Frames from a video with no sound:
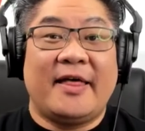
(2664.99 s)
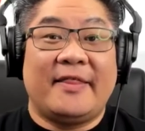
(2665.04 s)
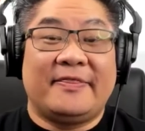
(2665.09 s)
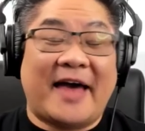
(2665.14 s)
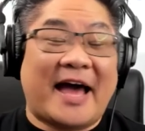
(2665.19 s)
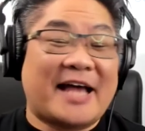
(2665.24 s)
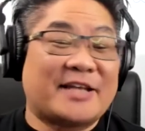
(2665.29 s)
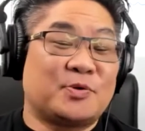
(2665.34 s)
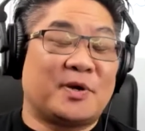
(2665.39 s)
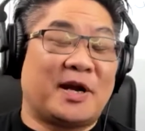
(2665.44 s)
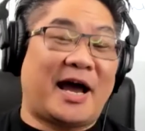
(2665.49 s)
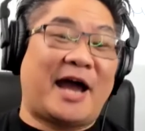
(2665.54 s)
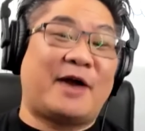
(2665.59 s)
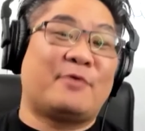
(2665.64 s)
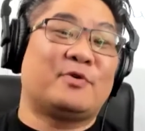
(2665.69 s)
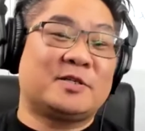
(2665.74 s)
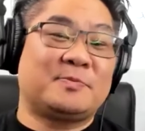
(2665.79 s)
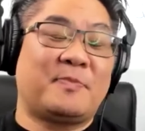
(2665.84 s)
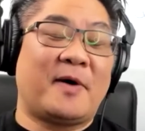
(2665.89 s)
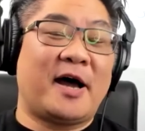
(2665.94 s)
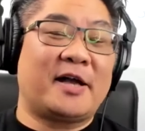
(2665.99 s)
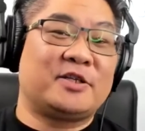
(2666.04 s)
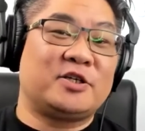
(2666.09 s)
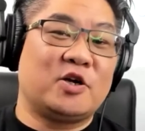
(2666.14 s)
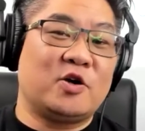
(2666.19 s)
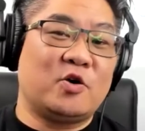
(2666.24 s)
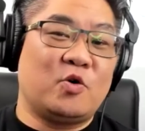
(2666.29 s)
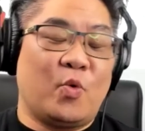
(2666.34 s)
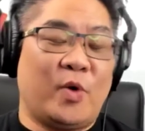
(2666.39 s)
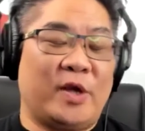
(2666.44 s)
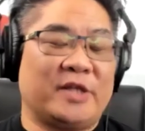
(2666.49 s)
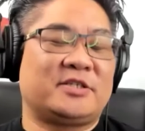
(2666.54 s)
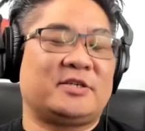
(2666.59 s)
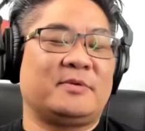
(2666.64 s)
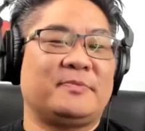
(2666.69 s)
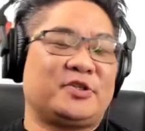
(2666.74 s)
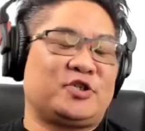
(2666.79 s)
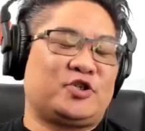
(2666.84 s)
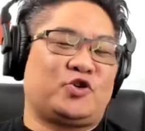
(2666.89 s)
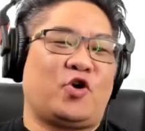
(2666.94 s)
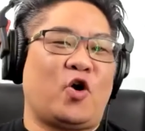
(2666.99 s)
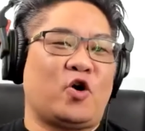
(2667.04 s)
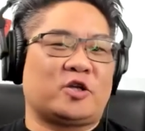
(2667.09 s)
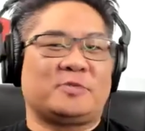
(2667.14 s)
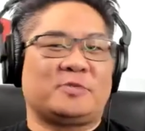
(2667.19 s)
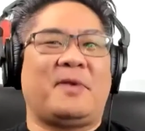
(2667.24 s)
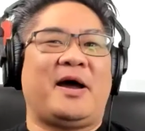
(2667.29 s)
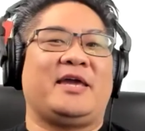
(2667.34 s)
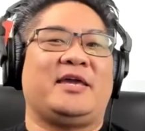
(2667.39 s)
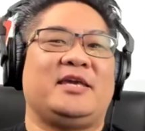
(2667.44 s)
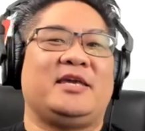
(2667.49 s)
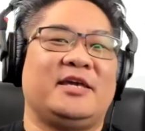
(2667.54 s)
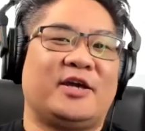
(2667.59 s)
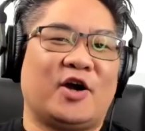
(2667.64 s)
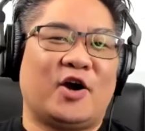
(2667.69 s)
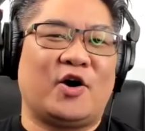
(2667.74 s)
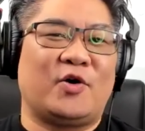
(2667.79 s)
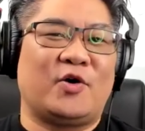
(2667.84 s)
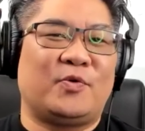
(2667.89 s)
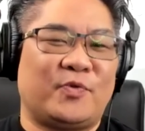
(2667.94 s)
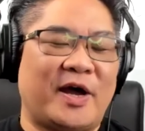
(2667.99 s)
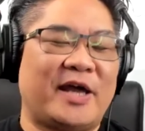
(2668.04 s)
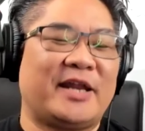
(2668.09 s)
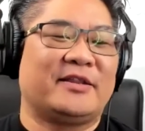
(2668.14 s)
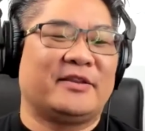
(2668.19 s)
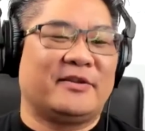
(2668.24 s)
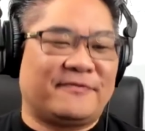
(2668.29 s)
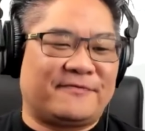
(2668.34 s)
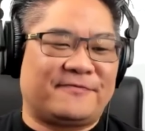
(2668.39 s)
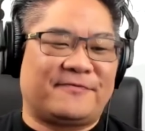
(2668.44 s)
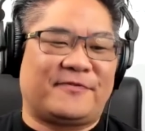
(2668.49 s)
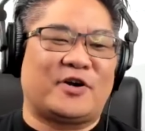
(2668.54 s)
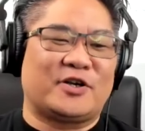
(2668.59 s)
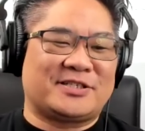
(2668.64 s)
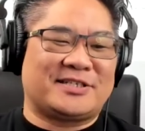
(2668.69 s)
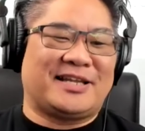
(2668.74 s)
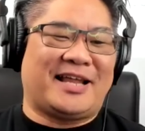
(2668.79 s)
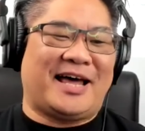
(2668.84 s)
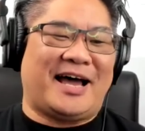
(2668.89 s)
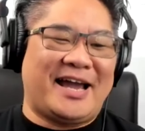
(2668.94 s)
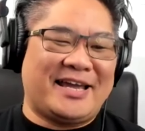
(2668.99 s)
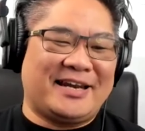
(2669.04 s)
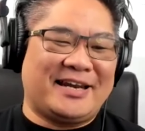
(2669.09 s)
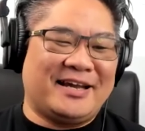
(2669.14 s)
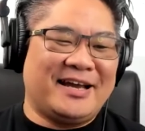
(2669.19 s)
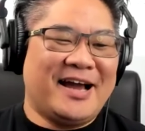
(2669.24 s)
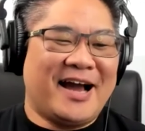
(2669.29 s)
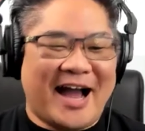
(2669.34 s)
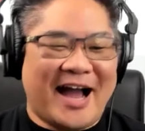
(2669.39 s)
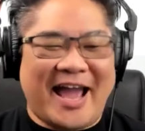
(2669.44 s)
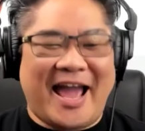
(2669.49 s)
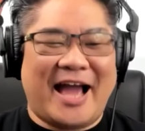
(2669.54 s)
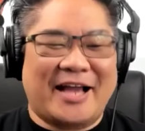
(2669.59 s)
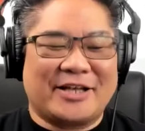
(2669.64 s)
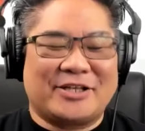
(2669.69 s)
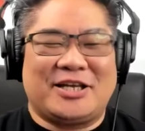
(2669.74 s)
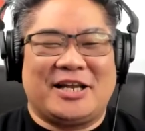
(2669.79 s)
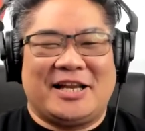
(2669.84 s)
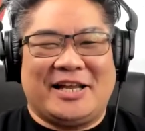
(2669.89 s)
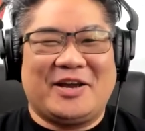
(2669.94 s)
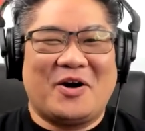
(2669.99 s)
that's what I respond to when someone strokes my ego right in the first line. I actually